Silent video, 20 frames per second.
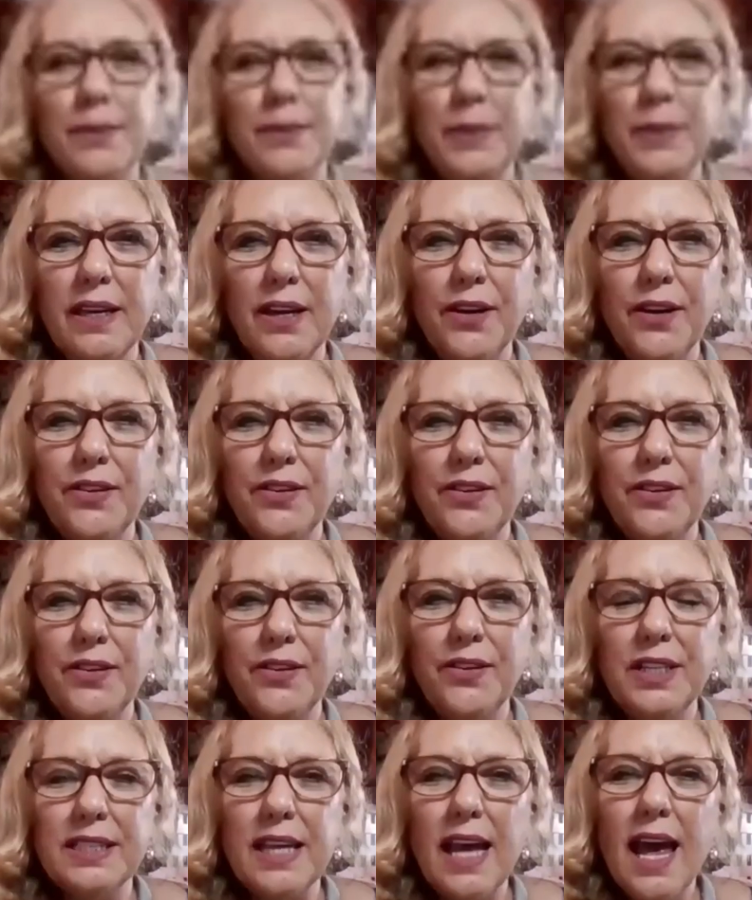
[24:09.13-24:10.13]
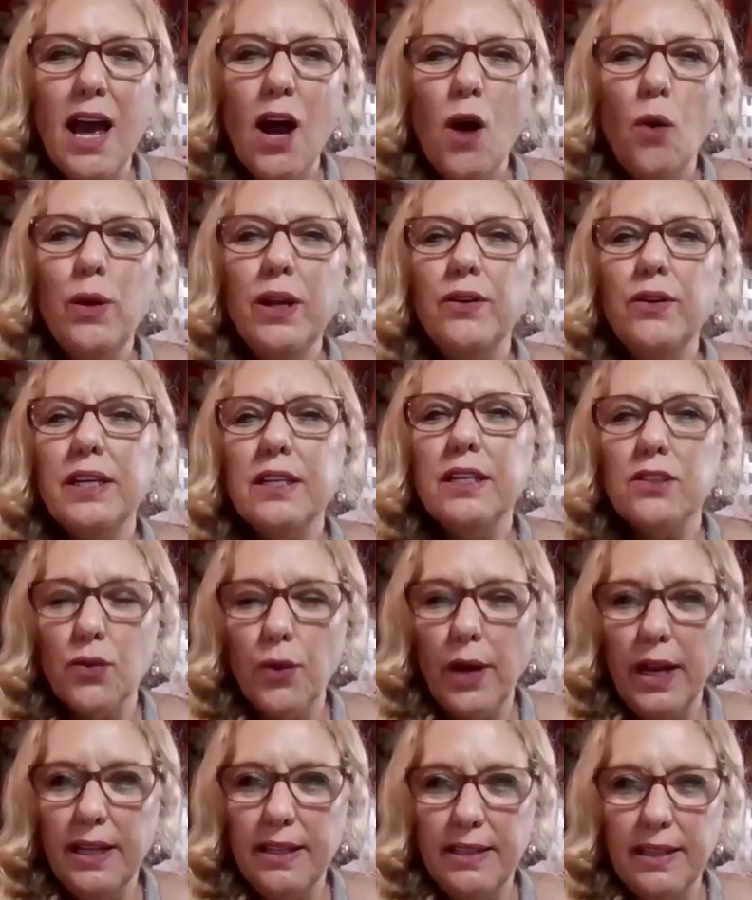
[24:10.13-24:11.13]
Karen, is we don't get
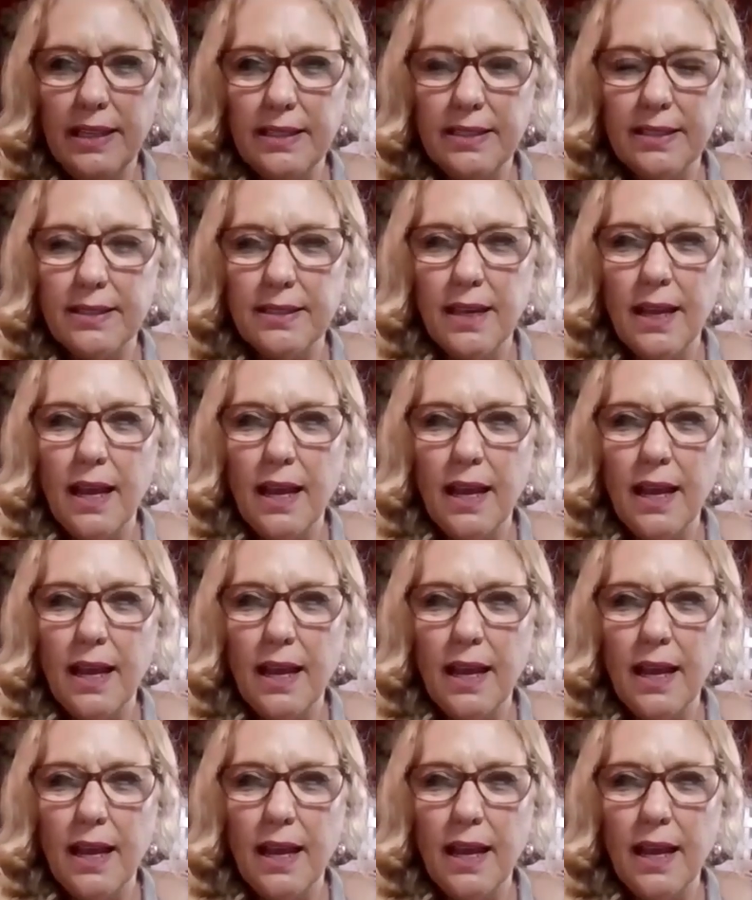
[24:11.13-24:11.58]
trained in this.